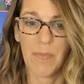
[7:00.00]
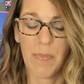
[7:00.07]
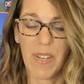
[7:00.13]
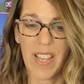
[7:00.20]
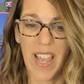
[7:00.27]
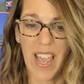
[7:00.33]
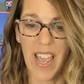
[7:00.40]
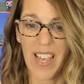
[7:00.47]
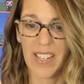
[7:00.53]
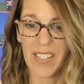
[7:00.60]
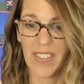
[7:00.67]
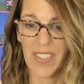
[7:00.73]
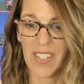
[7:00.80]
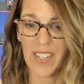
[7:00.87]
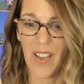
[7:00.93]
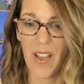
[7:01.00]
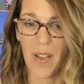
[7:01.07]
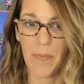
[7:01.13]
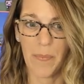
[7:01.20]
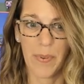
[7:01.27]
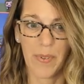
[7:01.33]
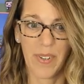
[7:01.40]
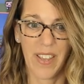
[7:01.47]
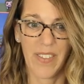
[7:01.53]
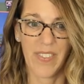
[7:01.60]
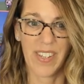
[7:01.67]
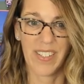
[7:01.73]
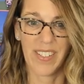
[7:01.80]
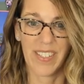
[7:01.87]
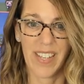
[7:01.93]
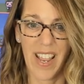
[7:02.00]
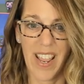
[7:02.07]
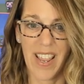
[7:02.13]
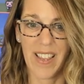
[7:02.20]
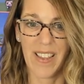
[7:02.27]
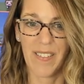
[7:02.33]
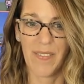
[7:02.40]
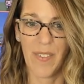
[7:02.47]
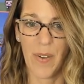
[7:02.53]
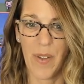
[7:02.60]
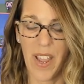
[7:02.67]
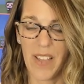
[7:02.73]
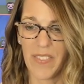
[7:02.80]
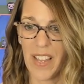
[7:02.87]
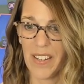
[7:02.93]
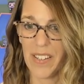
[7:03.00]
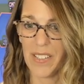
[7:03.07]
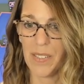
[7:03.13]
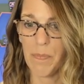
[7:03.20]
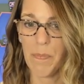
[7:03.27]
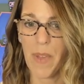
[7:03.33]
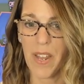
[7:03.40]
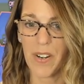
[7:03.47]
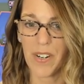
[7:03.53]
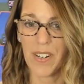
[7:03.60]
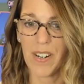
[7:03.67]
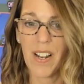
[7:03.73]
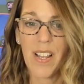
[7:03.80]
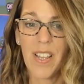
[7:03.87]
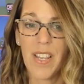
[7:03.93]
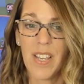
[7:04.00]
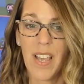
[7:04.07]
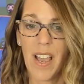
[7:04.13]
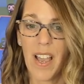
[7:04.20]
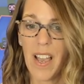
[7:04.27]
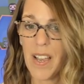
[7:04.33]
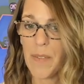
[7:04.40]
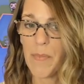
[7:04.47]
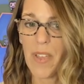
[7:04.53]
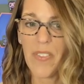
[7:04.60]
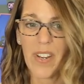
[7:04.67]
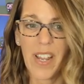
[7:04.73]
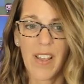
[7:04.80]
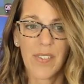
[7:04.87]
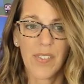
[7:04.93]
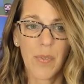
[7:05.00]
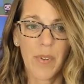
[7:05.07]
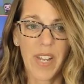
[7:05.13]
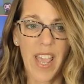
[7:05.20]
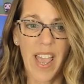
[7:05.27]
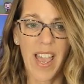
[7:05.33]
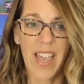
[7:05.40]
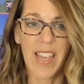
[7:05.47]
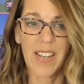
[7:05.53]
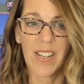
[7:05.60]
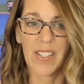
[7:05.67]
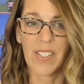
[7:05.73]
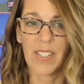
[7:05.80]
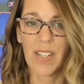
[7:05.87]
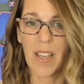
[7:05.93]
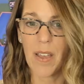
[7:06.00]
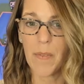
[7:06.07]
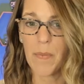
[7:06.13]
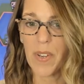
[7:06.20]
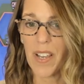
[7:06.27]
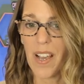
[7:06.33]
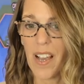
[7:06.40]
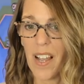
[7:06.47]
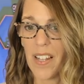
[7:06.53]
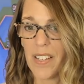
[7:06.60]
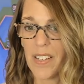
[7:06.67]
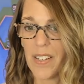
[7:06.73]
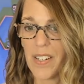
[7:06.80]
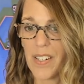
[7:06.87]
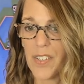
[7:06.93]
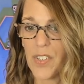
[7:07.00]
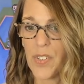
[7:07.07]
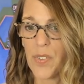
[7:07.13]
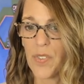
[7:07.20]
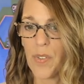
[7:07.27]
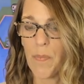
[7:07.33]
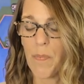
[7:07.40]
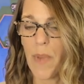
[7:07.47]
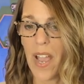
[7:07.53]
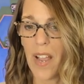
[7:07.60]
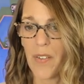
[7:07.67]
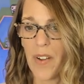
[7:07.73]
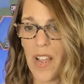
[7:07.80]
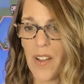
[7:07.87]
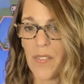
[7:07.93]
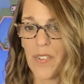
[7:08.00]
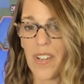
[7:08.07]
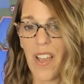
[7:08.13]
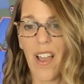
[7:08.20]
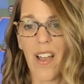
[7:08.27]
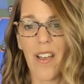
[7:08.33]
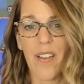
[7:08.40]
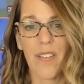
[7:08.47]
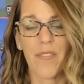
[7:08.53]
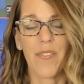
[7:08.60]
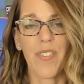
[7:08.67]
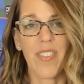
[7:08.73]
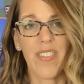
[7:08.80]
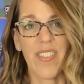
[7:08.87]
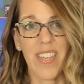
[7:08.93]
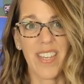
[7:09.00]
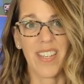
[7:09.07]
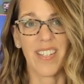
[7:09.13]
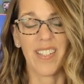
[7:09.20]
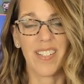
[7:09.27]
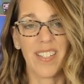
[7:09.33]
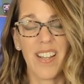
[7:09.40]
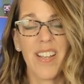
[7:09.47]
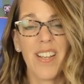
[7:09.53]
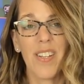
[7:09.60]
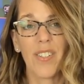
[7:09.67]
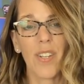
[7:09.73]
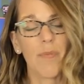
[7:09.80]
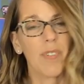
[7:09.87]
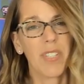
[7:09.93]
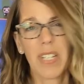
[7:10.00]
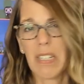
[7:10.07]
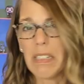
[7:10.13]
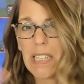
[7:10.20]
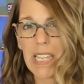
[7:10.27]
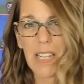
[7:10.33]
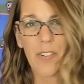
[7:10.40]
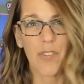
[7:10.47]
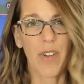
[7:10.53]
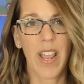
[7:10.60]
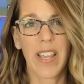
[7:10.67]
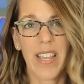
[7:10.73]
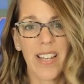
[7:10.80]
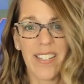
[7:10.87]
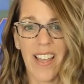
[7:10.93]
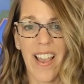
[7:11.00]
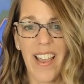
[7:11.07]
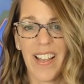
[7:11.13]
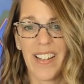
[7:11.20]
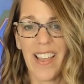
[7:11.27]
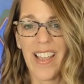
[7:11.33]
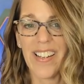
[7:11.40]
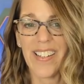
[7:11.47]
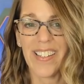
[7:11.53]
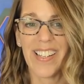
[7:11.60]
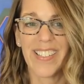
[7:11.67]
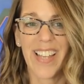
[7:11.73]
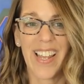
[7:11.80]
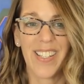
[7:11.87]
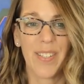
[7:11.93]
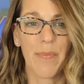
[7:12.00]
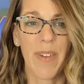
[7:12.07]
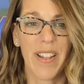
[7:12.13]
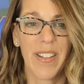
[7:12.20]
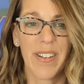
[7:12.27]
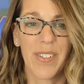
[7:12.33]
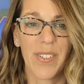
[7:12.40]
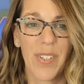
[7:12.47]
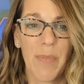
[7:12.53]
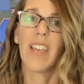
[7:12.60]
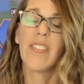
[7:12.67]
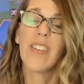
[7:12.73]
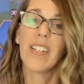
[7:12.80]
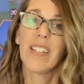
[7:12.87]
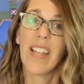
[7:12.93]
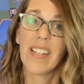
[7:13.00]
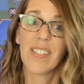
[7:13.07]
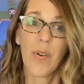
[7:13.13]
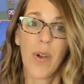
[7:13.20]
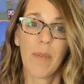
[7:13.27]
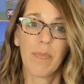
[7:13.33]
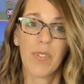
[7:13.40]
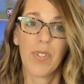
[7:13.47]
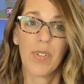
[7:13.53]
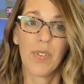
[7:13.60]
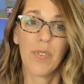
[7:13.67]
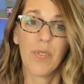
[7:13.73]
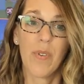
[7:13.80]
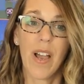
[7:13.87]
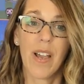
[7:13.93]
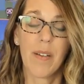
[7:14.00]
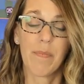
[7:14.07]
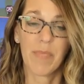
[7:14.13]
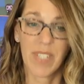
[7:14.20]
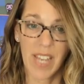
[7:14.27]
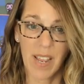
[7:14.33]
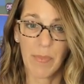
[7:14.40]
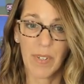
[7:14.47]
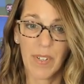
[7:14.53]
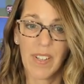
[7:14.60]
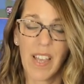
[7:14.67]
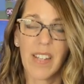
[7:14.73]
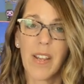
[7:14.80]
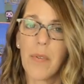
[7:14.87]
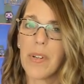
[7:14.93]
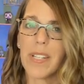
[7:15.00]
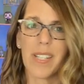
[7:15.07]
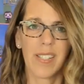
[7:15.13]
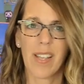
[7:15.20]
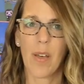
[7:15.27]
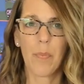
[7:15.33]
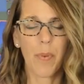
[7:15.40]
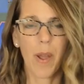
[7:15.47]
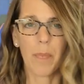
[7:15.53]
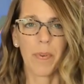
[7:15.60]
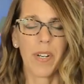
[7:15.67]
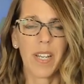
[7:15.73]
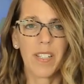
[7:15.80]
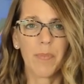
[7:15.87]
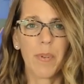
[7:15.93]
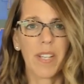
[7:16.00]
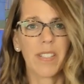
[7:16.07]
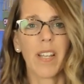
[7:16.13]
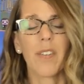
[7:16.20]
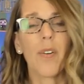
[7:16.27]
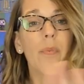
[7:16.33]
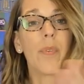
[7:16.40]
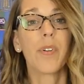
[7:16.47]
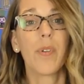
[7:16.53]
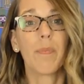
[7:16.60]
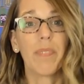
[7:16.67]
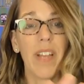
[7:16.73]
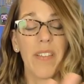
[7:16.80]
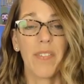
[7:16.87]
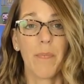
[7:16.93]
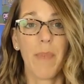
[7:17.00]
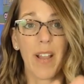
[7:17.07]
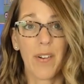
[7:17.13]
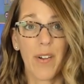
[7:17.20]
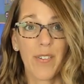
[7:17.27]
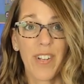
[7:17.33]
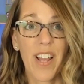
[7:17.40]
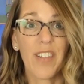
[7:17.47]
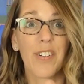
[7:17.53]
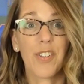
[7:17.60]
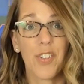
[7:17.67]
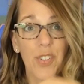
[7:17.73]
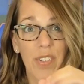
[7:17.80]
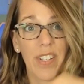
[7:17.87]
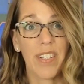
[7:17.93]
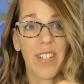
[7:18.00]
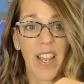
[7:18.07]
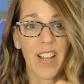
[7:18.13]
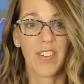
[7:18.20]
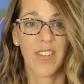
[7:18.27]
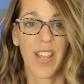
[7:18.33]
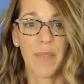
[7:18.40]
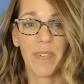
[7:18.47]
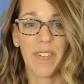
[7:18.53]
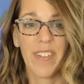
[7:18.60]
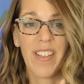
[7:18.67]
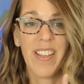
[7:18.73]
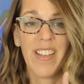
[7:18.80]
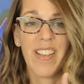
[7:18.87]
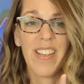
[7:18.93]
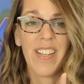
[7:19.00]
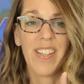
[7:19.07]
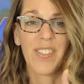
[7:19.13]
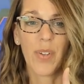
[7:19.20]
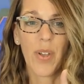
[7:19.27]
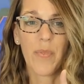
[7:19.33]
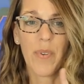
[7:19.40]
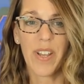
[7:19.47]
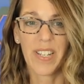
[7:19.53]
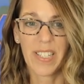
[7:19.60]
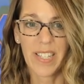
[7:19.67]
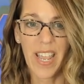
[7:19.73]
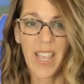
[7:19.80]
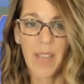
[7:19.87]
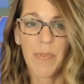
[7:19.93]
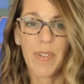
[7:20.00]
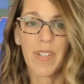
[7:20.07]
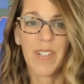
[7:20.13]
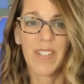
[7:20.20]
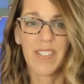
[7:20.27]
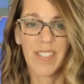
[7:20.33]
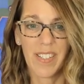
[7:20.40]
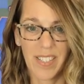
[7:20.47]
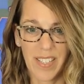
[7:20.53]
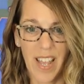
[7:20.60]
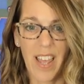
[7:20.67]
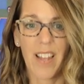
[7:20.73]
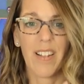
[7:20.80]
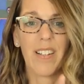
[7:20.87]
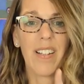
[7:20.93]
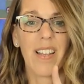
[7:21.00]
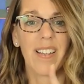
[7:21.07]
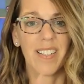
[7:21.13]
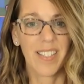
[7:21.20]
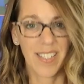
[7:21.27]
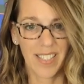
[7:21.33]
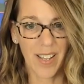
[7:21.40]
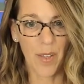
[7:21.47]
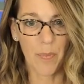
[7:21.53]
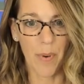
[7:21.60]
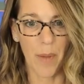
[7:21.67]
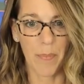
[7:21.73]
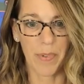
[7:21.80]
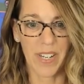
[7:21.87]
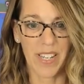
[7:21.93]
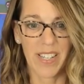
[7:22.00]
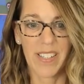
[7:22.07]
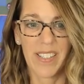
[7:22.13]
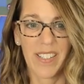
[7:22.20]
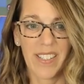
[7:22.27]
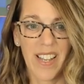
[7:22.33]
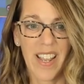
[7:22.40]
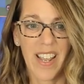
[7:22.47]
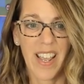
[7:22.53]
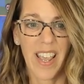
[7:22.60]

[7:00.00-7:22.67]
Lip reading: to be at the top, and then save. Okay, that looks better. And then I also want to add some color to the background of these. So I'm just clicking, dragging to highlight. Let's add some colors. And then let's go up to table, and I want cell properties because I don't want to apply the background color to the entire table. So I want table, cell properties,